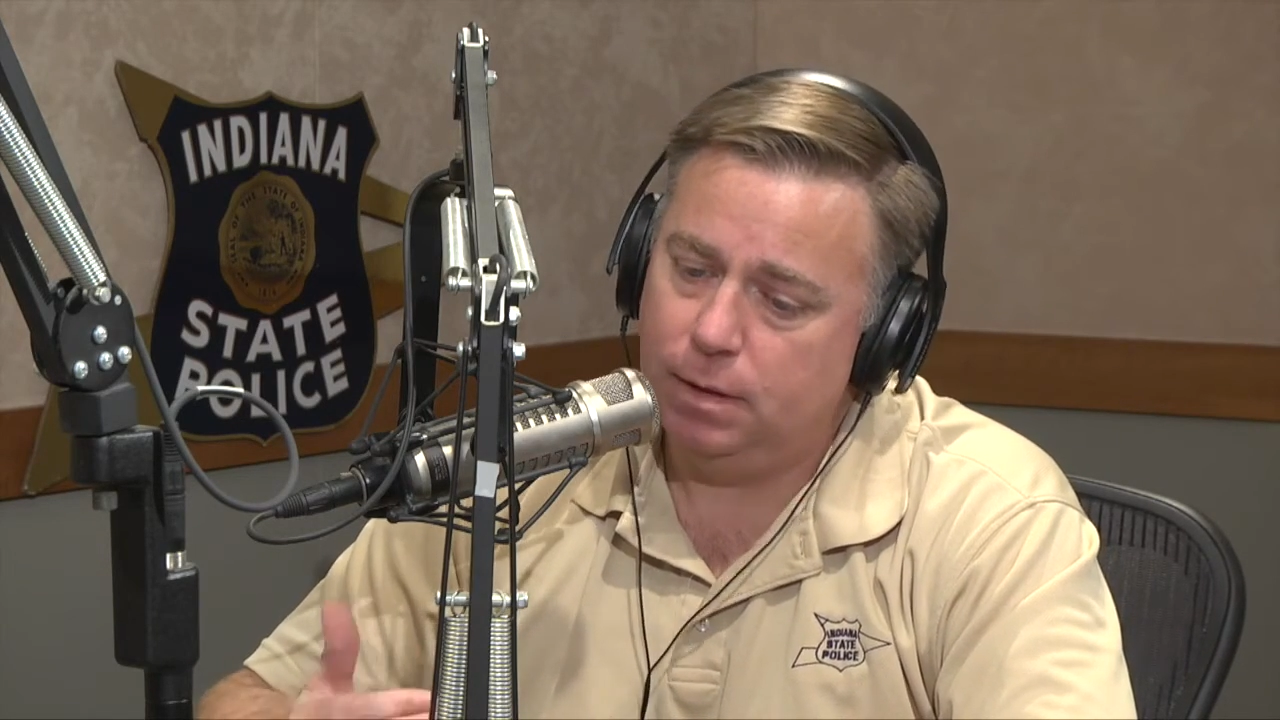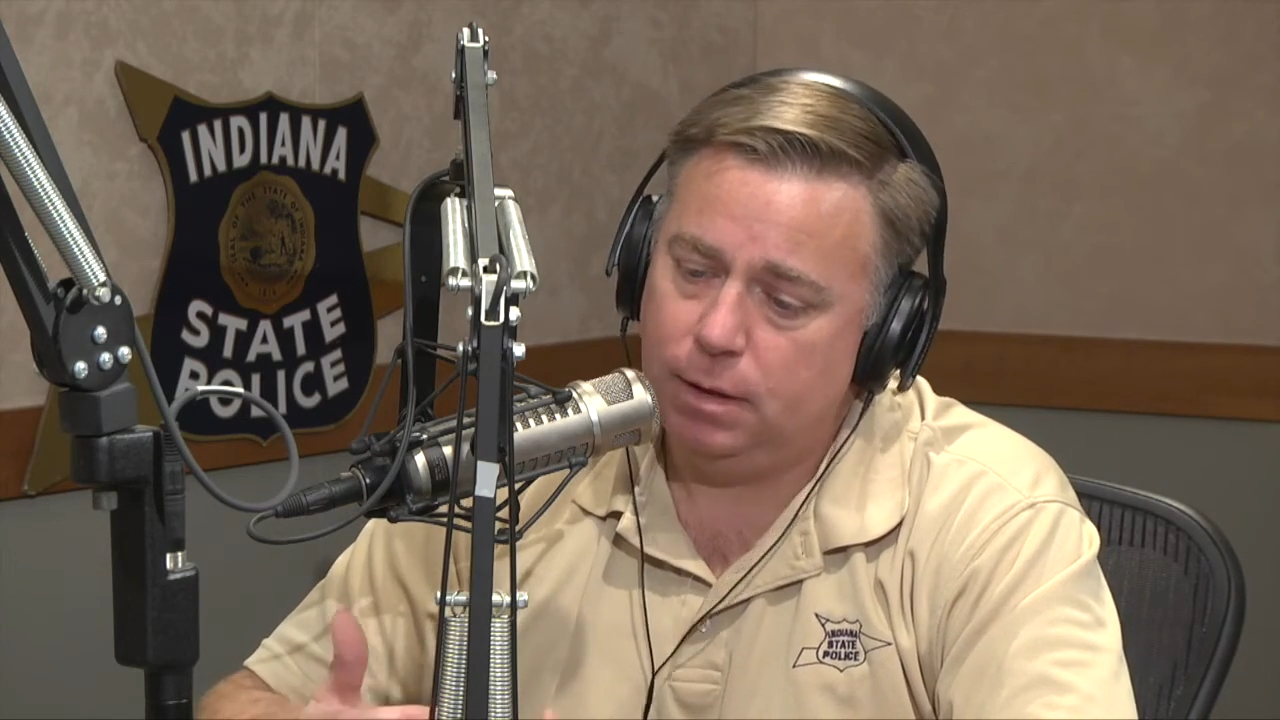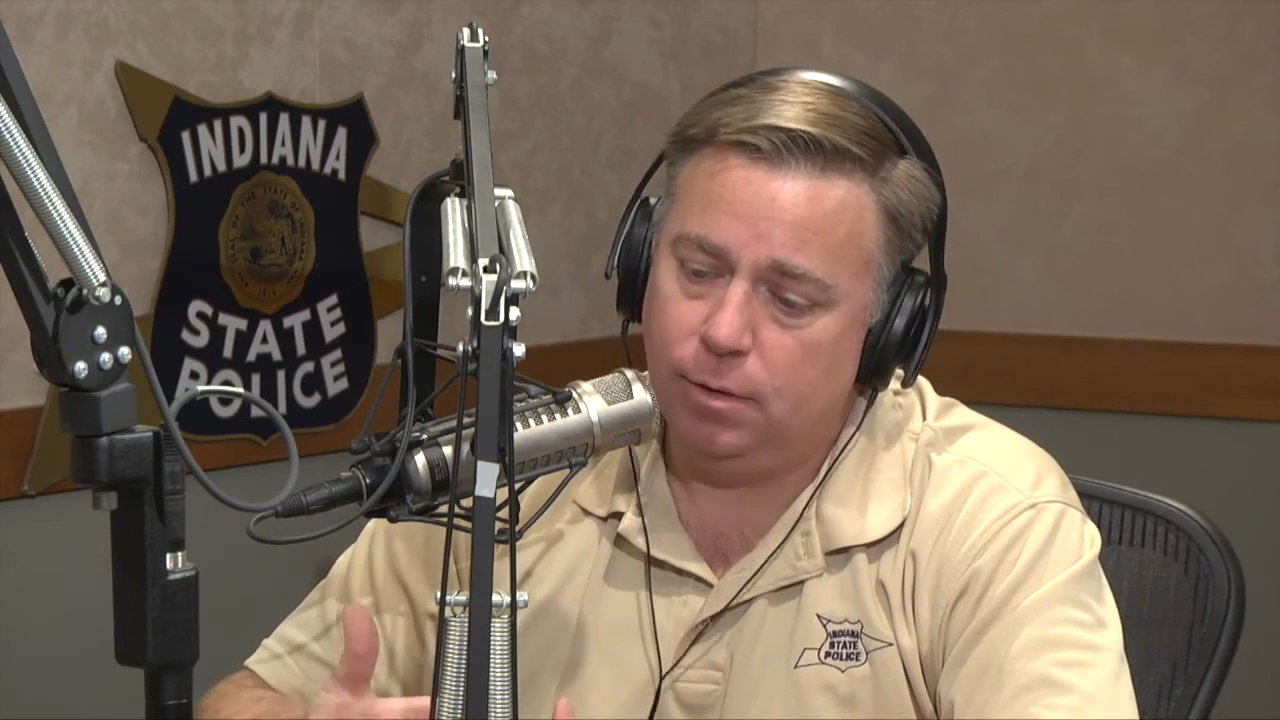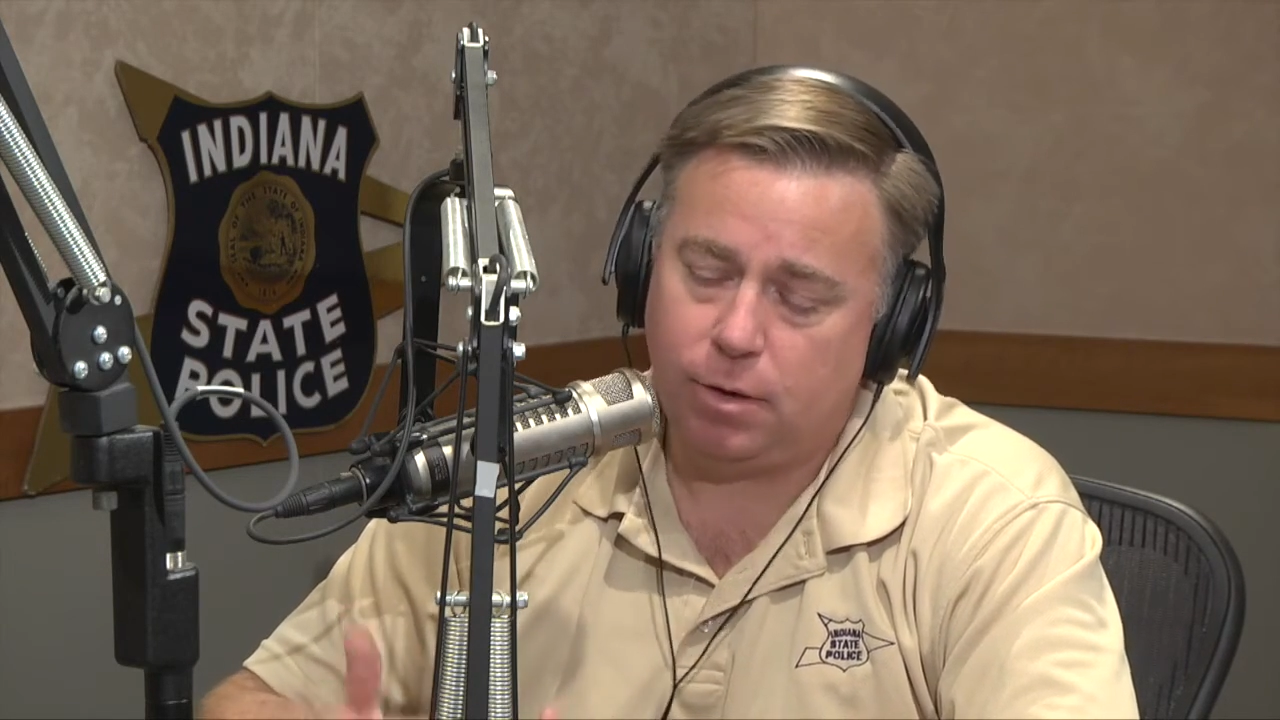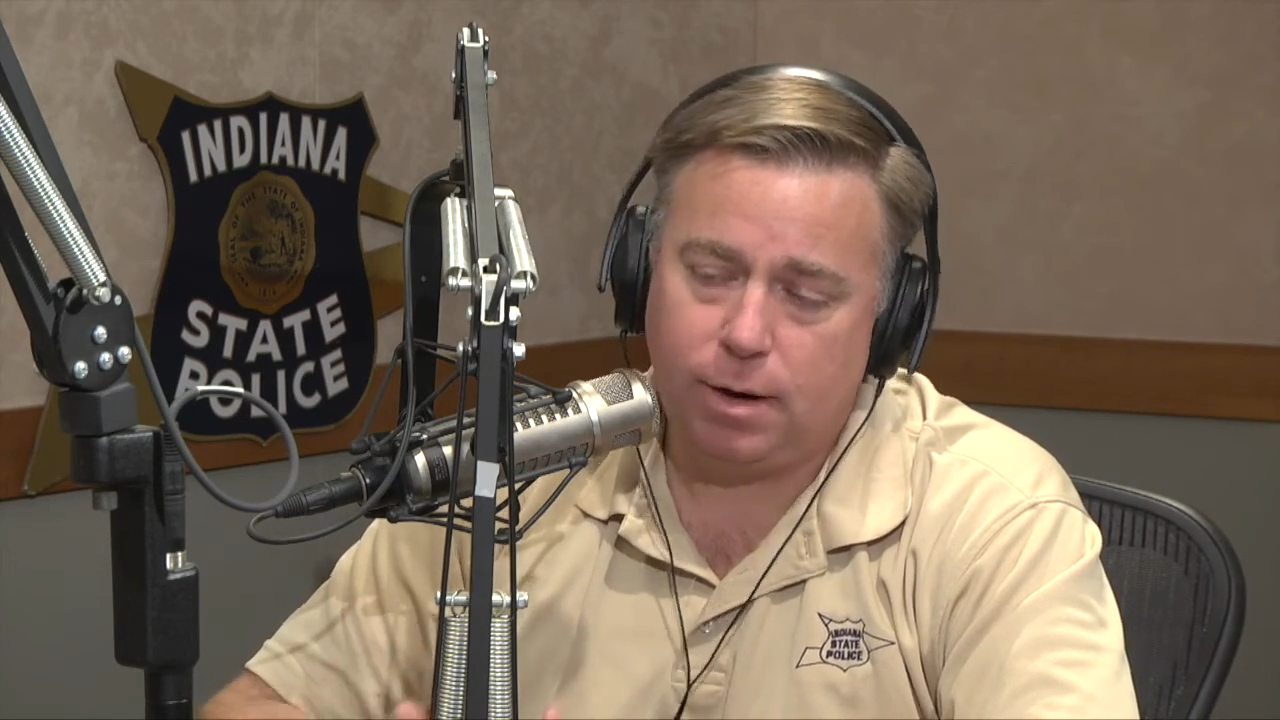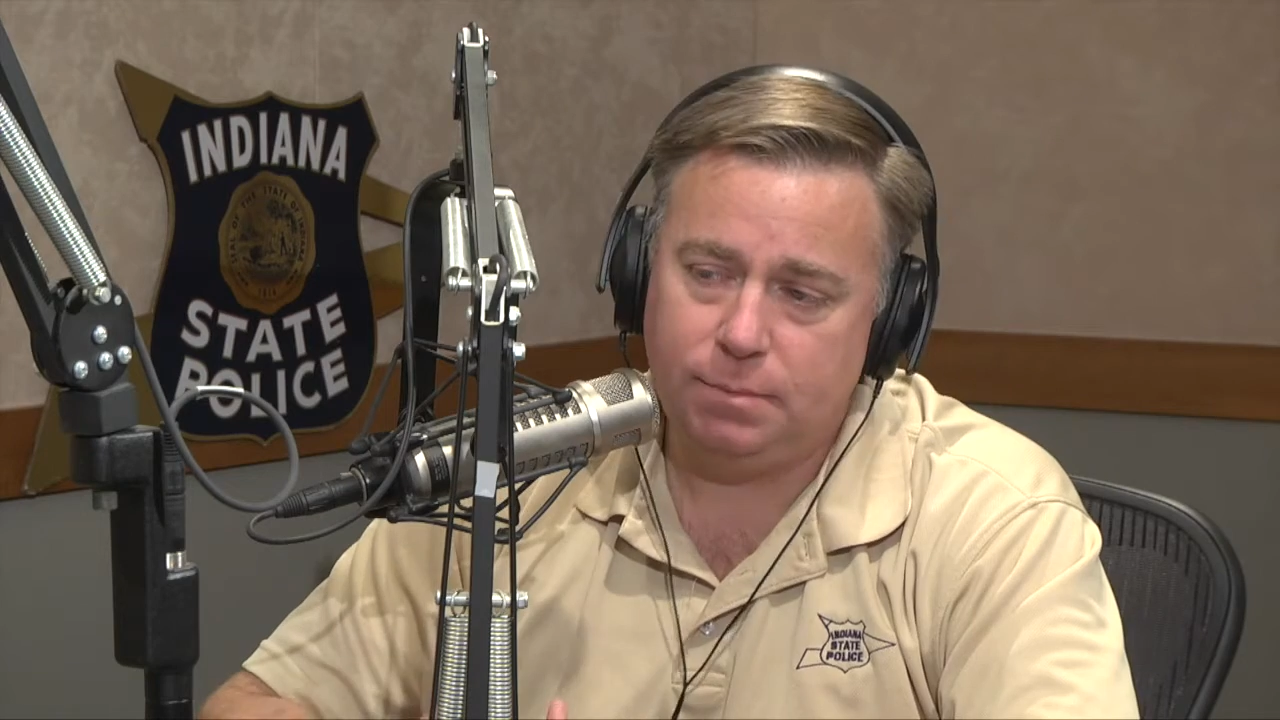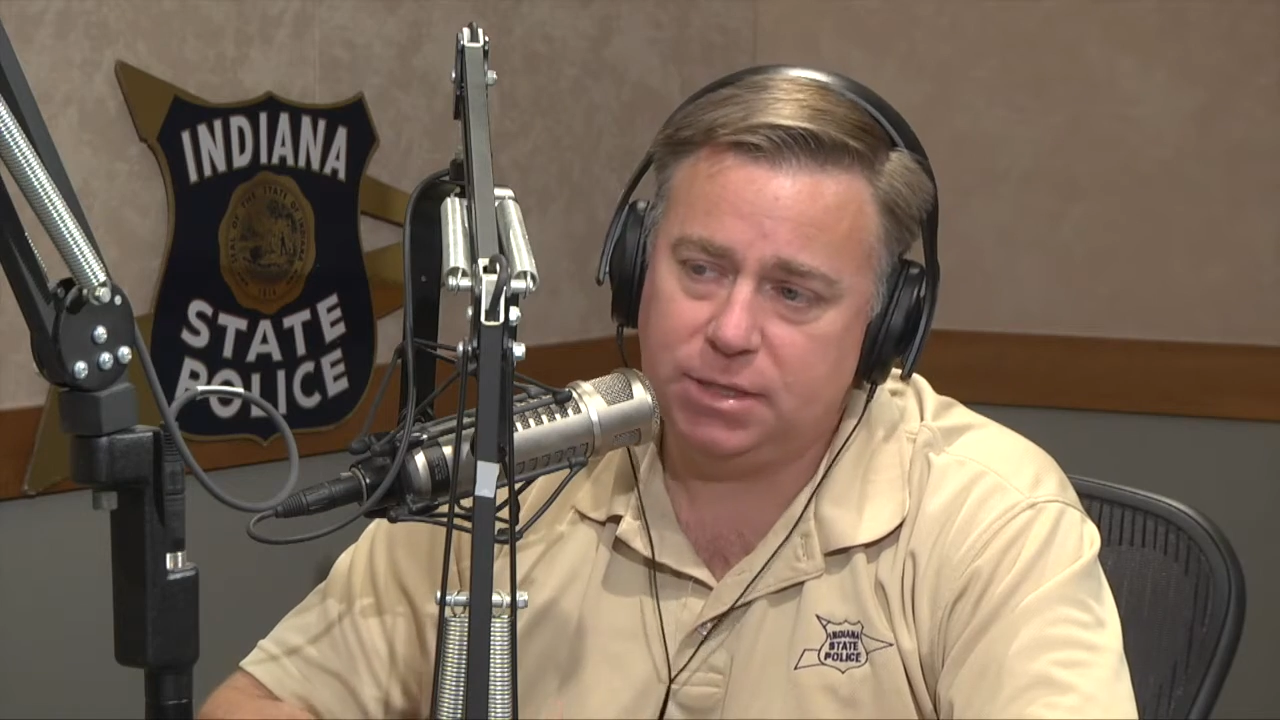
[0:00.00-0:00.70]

you know, a crime